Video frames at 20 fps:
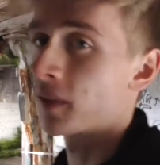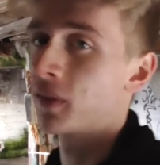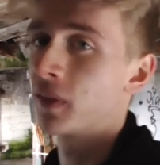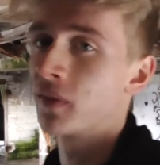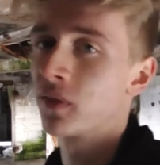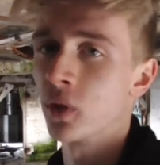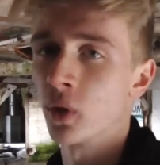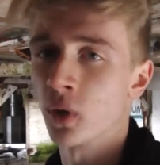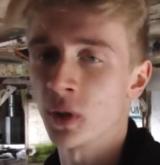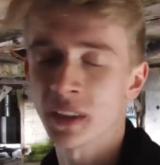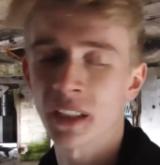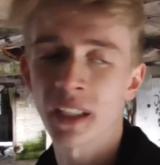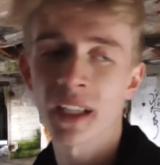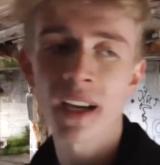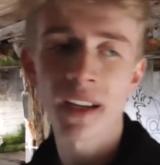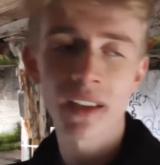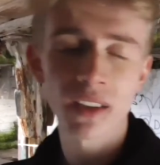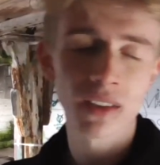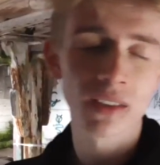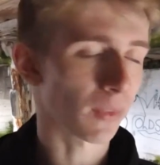of the floors, and
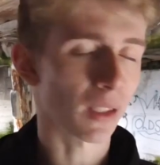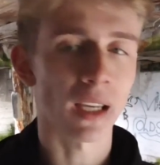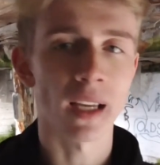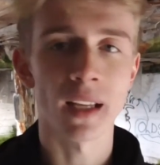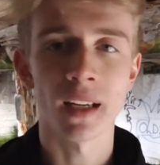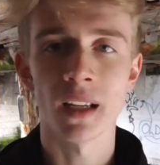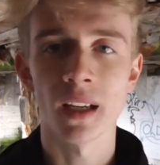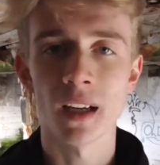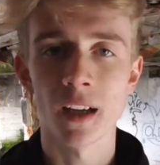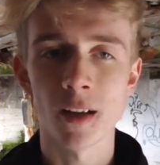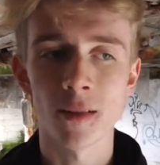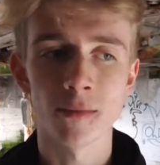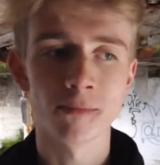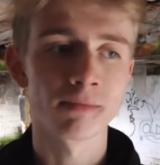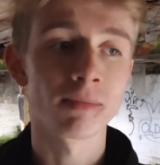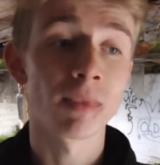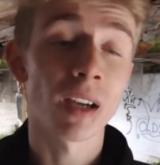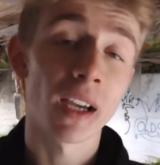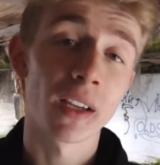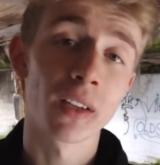
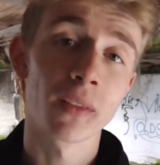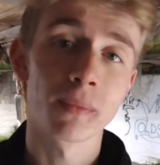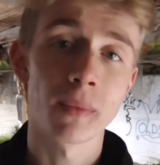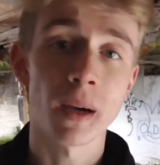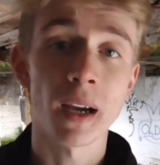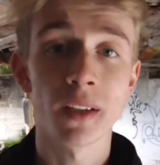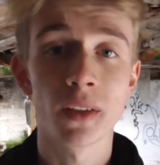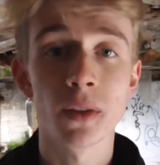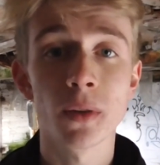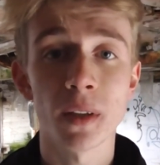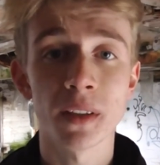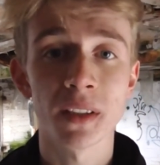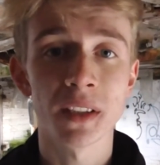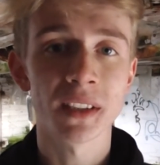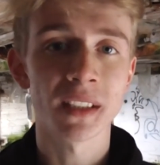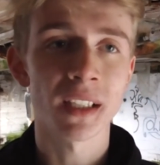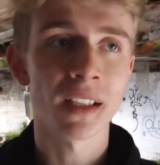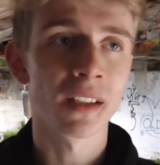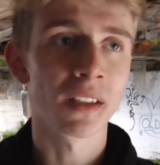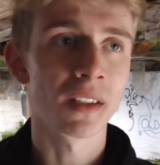I do
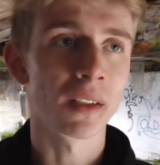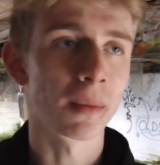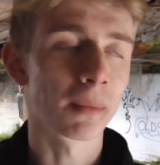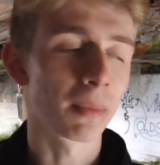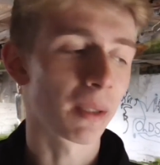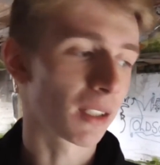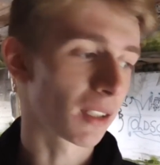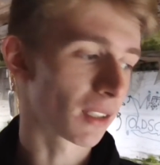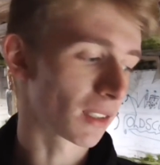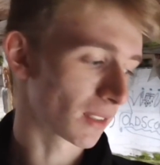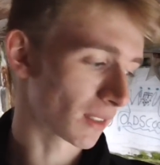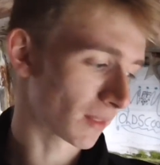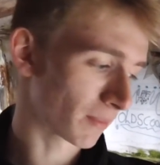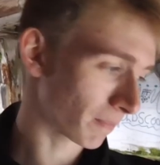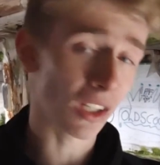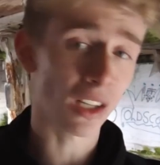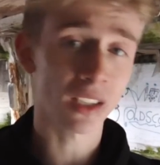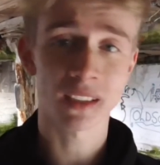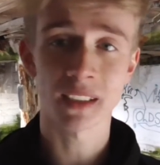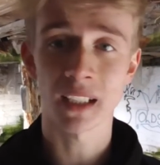understand her, because
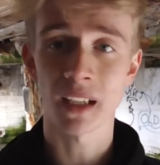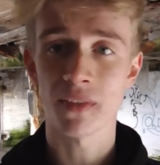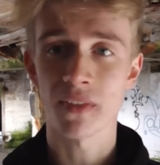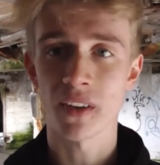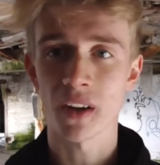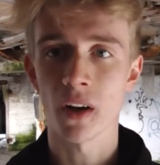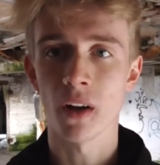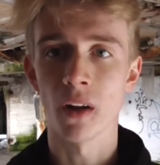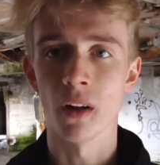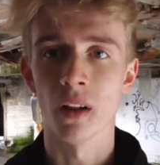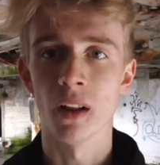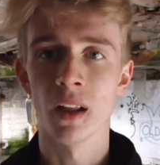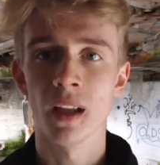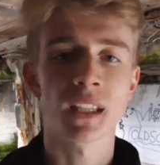it's not safe at all.